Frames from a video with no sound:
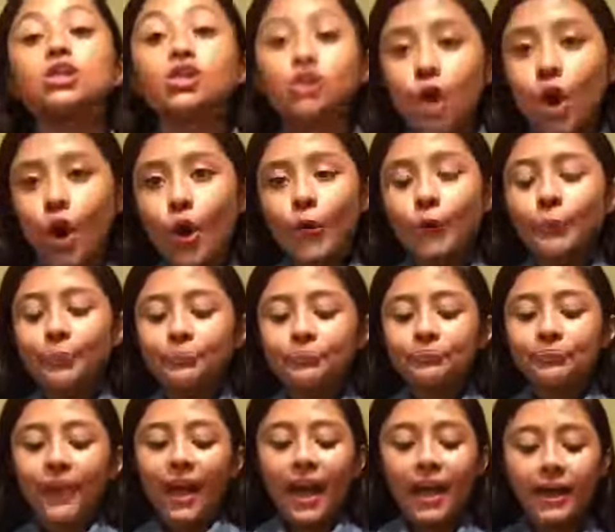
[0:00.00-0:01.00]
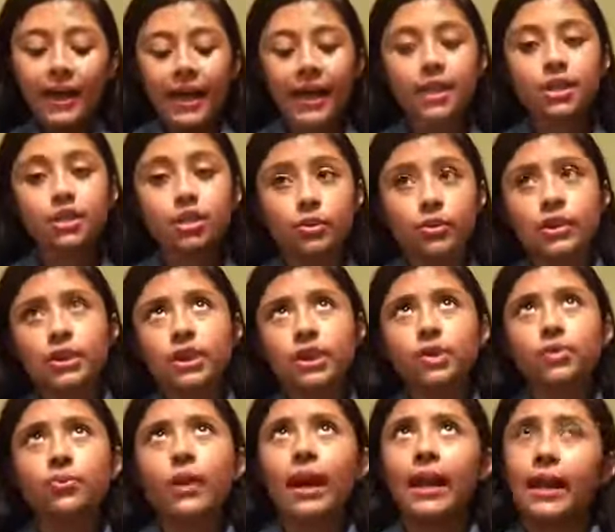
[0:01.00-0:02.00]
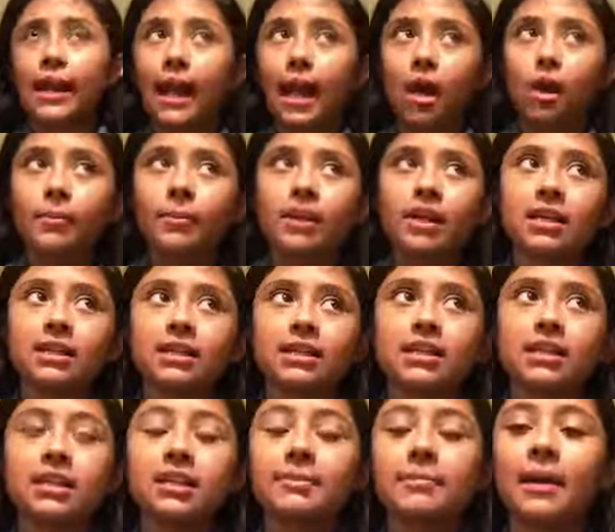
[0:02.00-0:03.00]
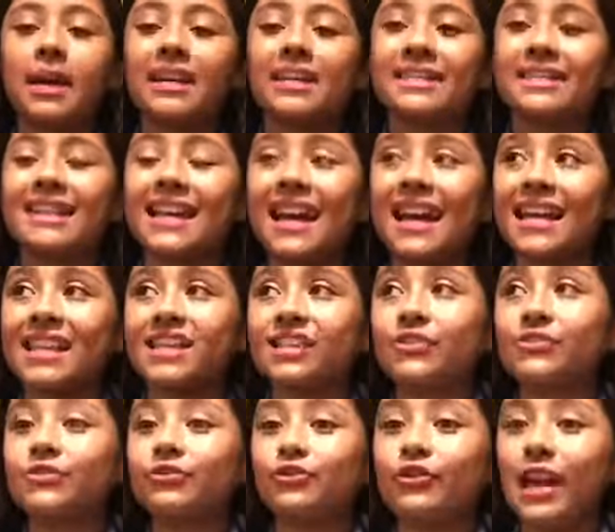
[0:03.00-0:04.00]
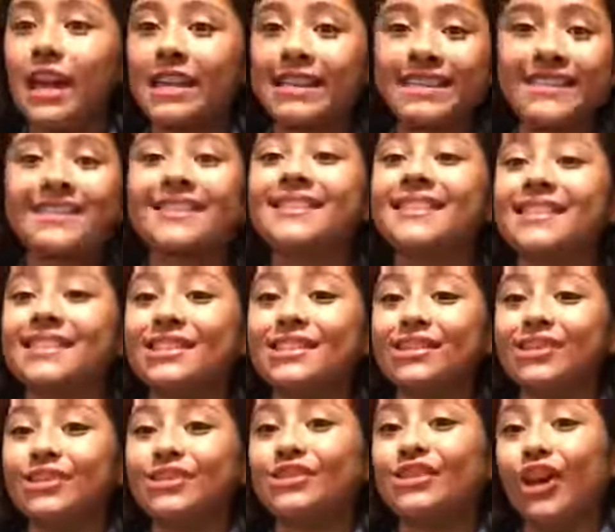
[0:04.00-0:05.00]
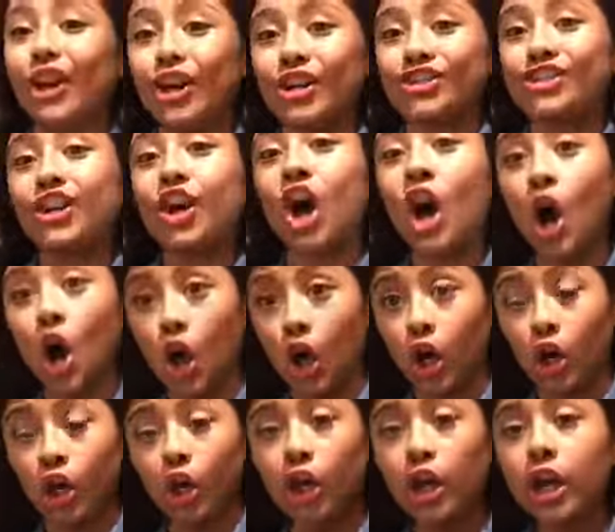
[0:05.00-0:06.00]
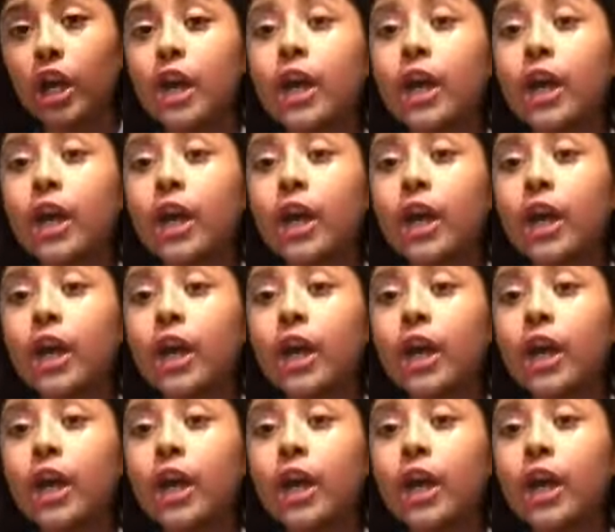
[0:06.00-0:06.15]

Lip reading: So I can't show it to you right now because it's in my dad's friend's sister dog's car.